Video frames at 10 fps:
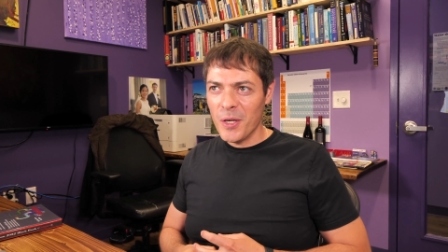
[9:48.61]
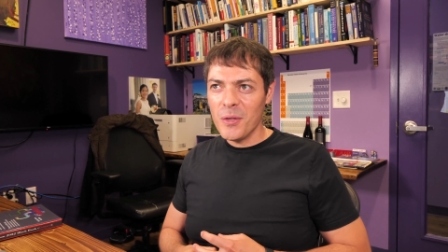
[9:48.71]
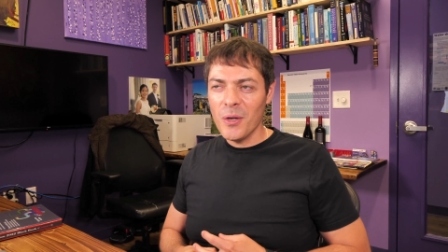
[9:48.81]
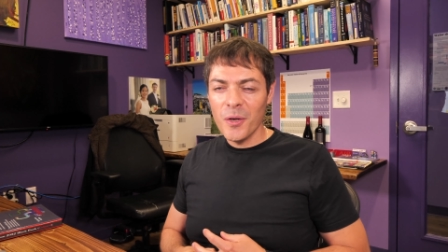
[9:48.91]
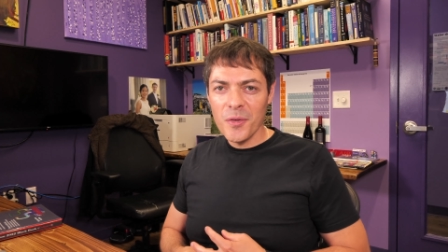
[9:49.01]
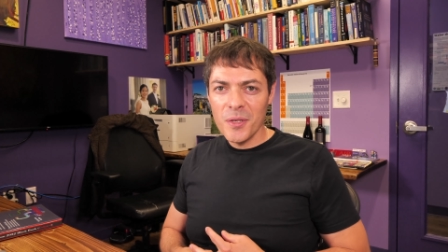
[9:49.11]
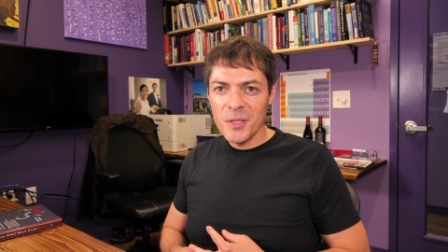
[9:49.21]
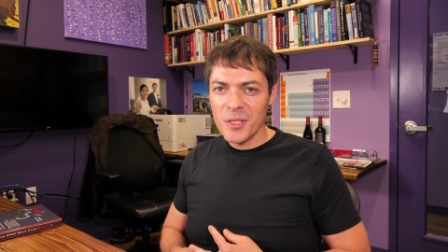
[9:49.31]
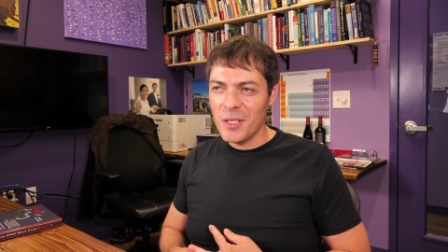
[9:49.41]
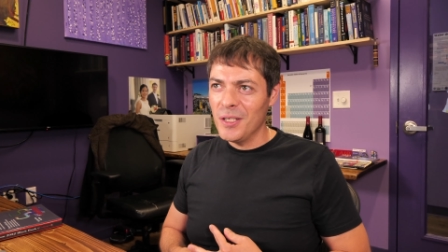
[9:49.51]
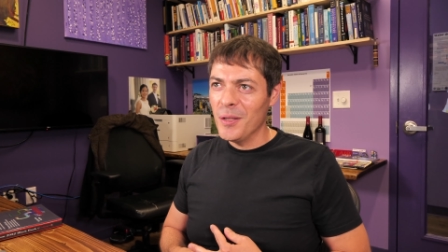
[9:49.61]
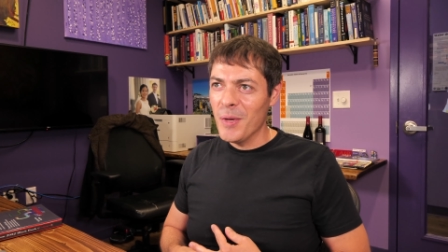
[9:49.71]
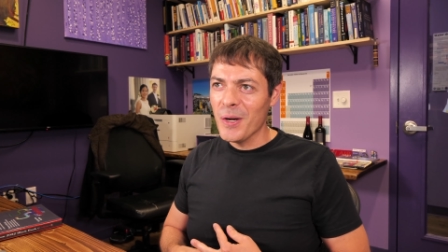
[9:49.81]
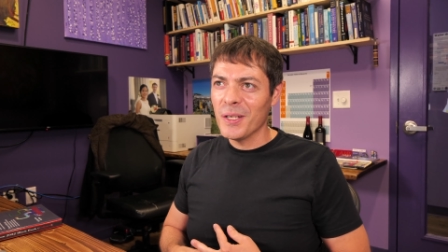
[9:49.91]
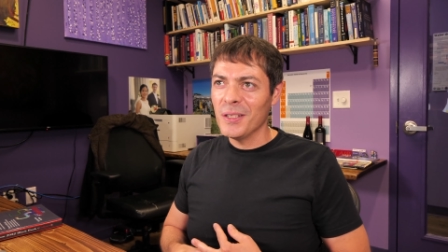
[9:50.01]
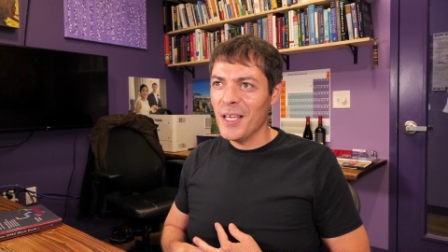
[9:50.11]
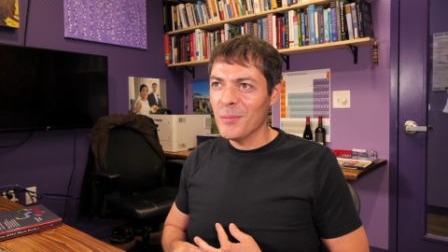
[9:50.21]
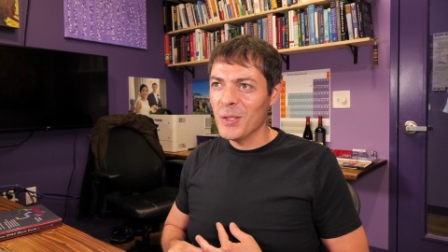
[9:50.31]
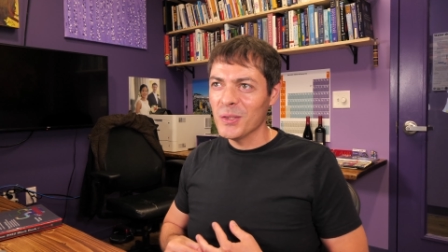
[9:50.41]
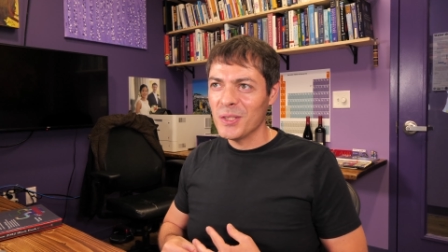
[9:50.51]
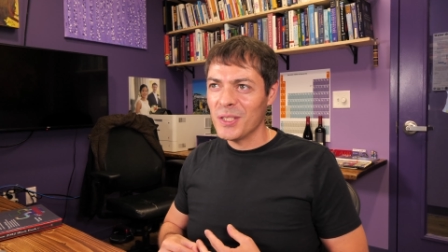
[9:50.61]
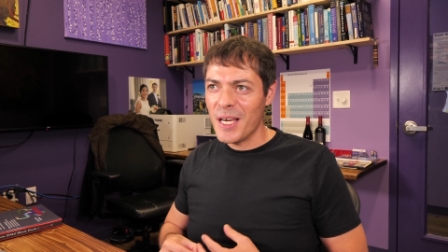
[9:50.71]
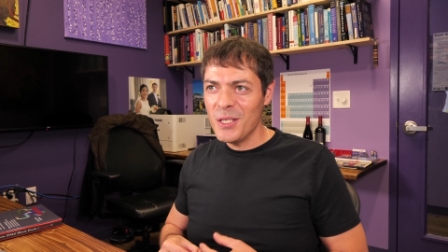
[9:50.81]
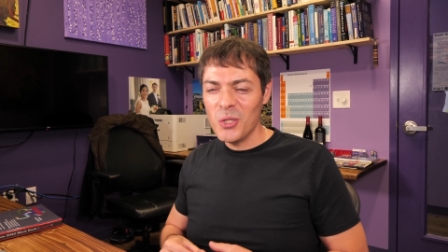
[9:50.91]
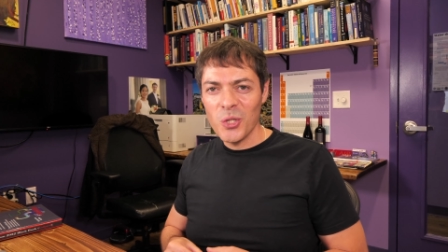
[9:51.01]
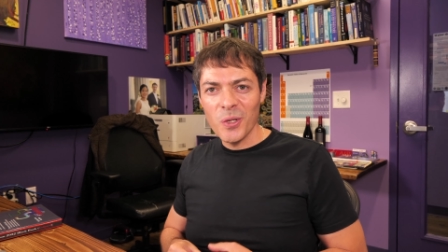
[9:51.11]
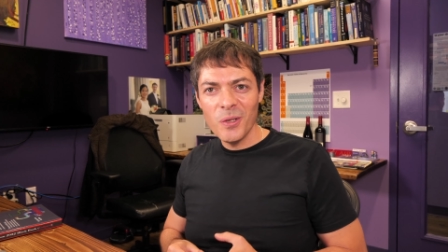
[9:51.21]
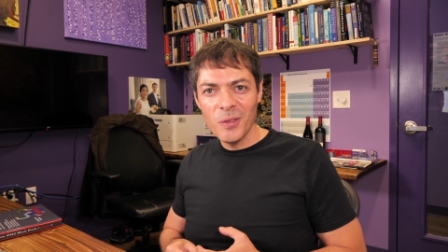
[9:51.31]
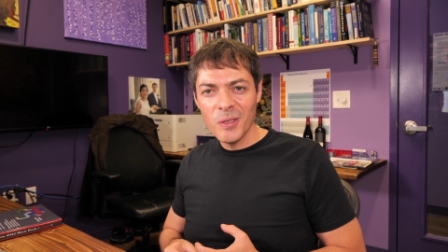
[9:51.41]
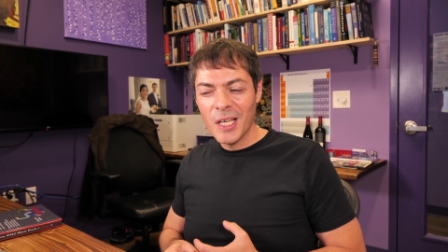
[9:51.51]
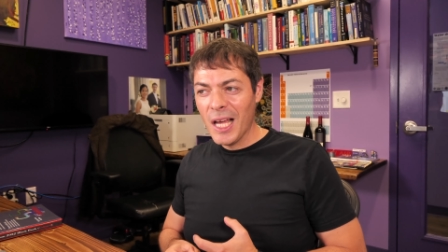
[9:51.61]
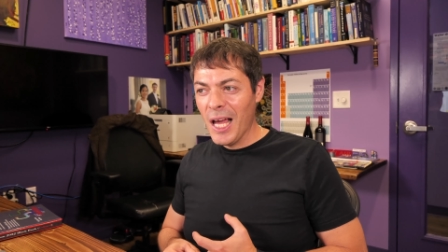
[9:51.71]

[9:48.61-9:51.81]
by the authors in American Chemical Society Journal.